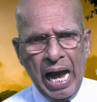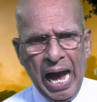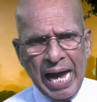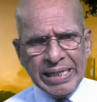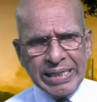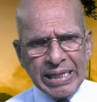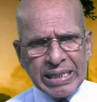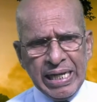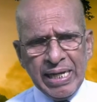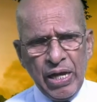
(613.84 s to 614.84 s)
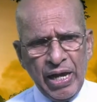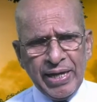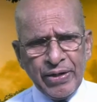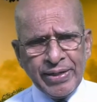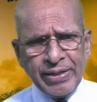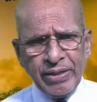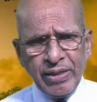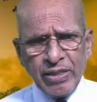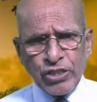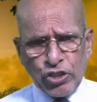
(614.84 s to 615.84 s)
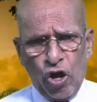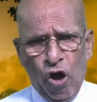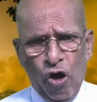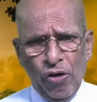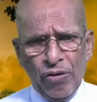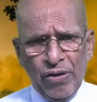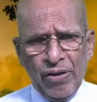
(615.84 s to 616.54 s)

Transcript: And King Herod saw